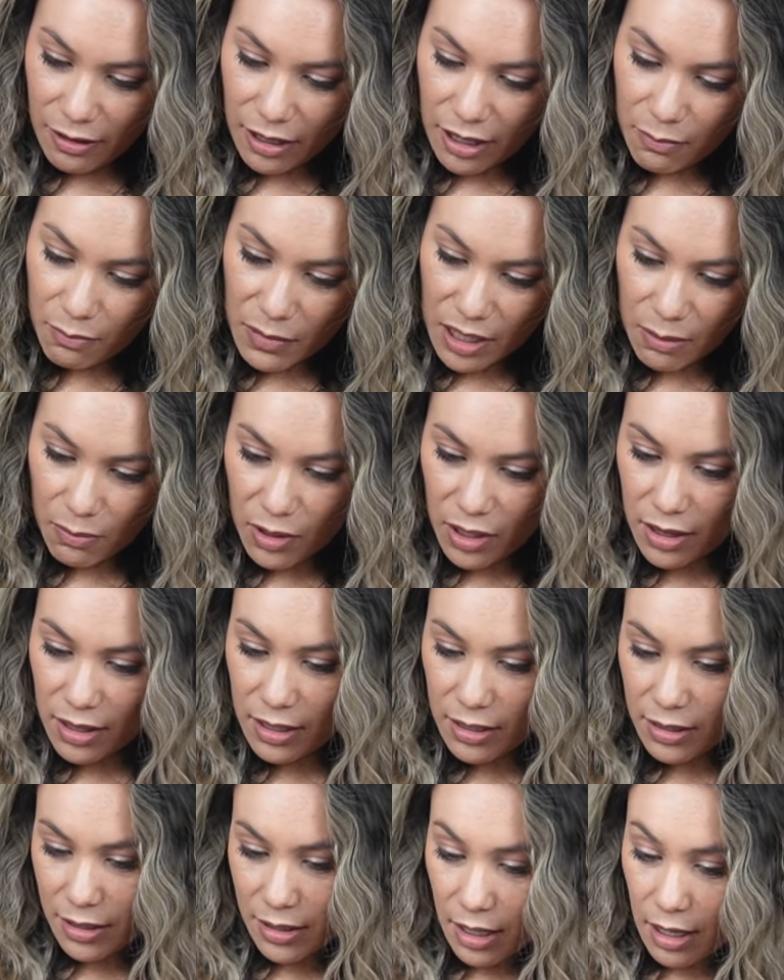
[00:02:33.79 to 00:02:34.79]
and maybe
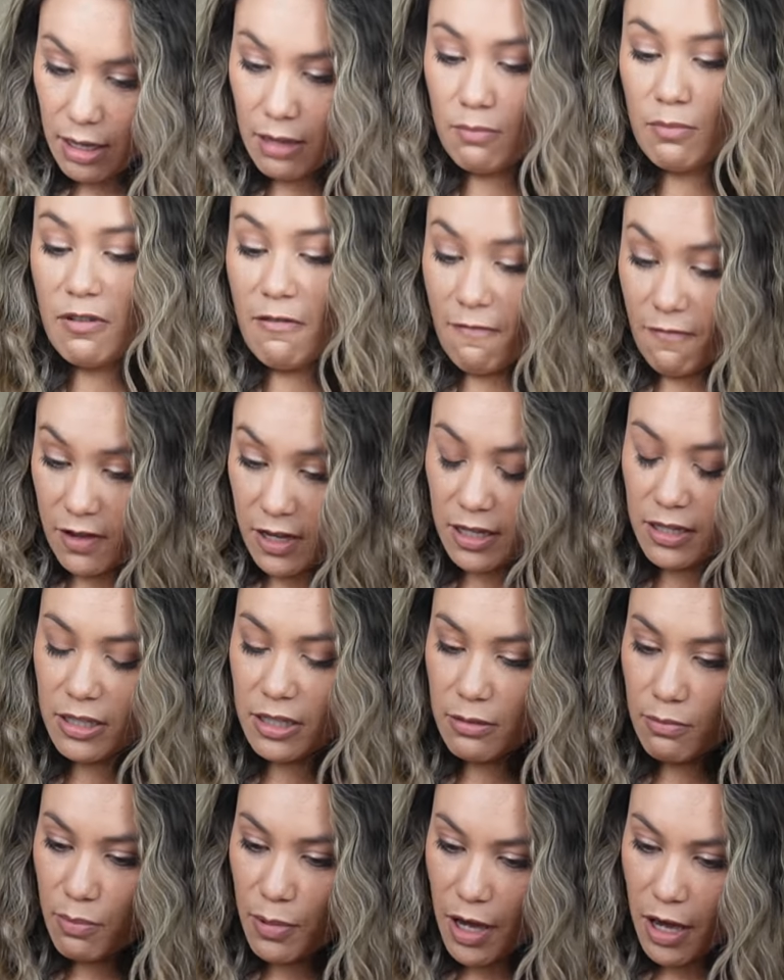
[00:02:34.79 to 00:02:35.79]
this can be
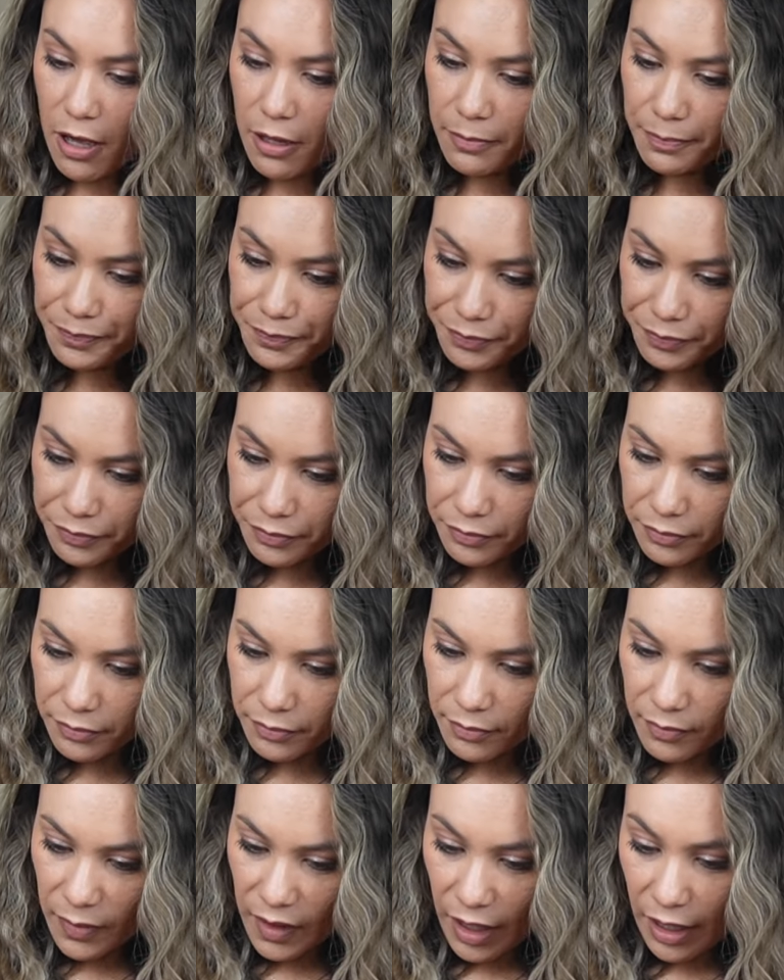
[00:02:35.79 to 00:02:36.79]
fixed, but
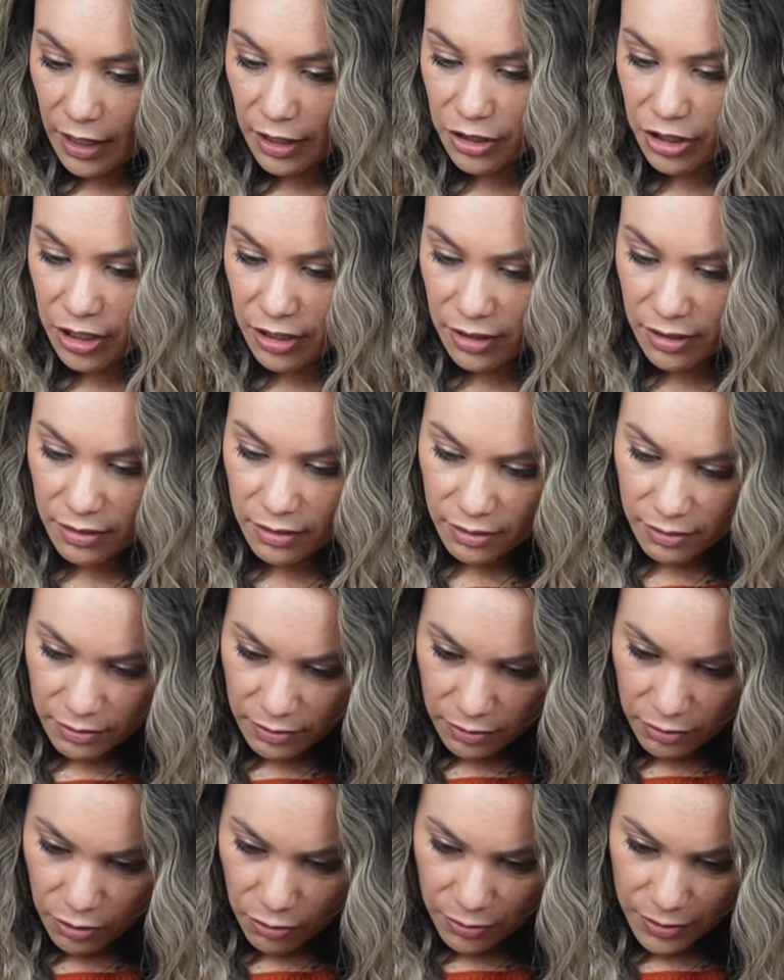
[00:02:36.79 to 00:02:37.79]
I just
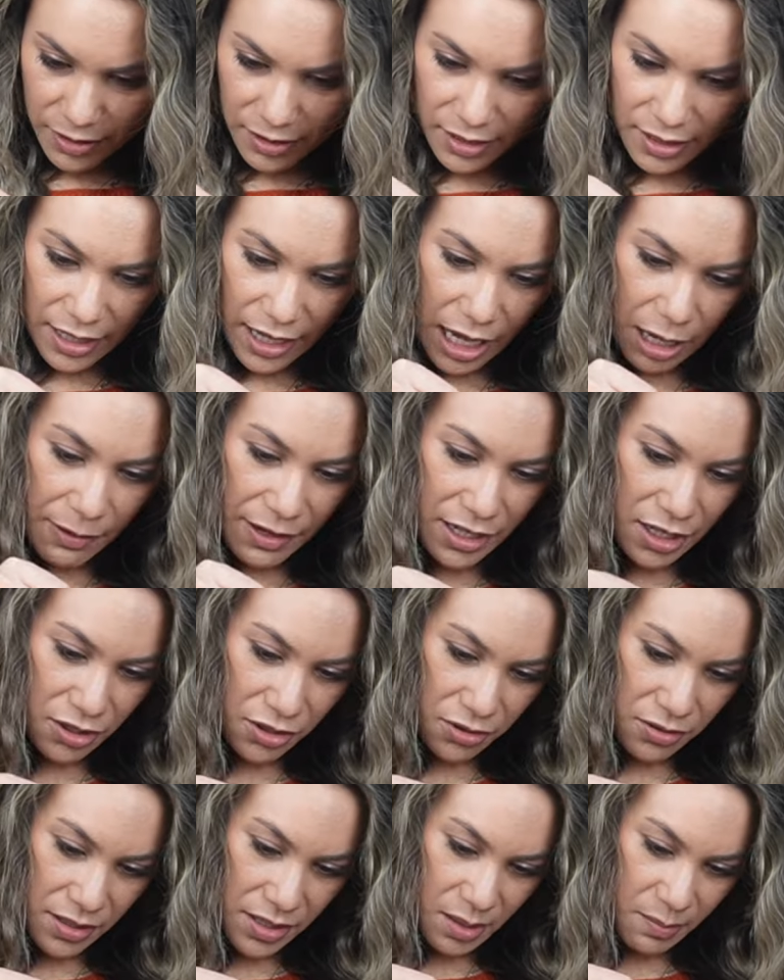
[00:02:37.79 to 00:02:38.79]
don't see how I can
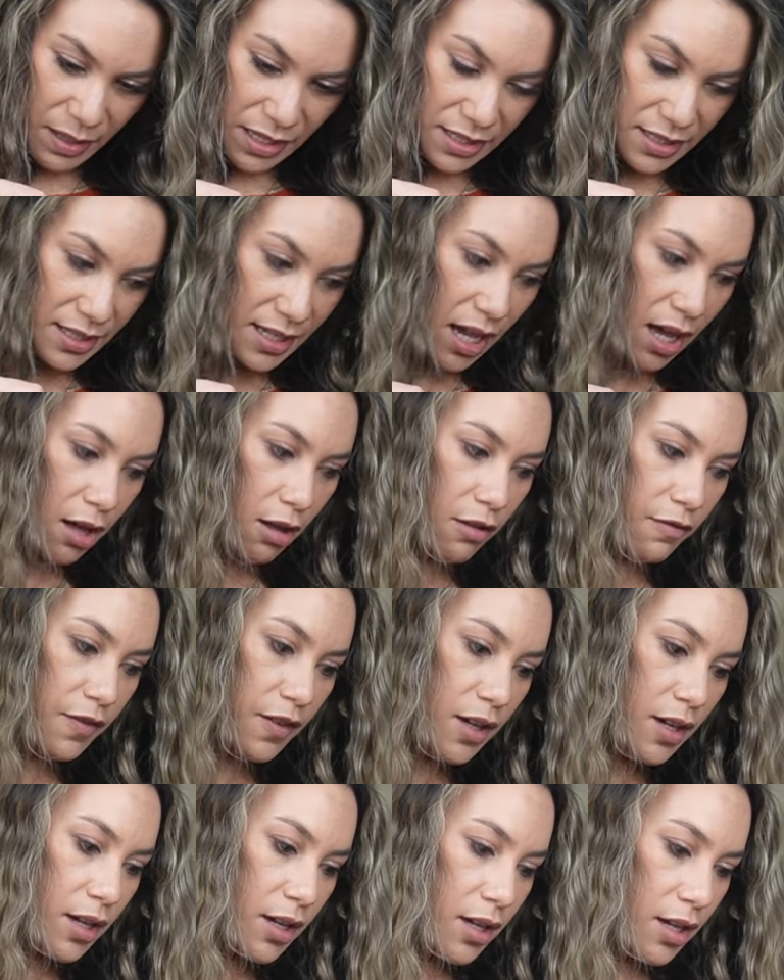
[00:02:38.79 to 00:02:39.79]
do this myself.
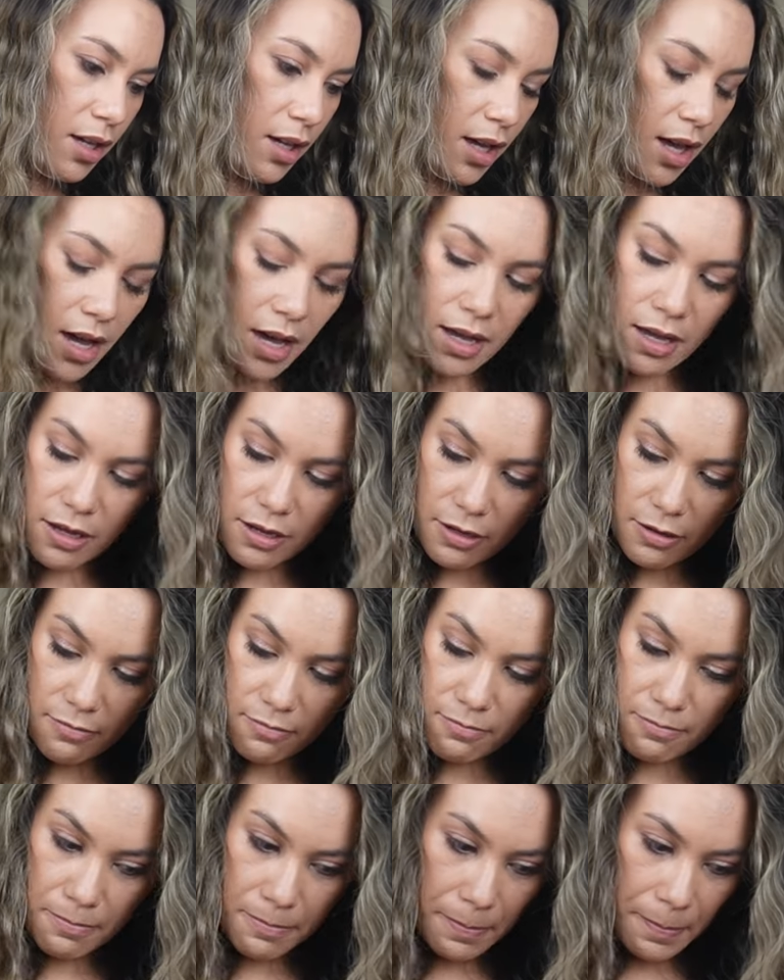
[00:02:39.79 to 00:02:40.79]
But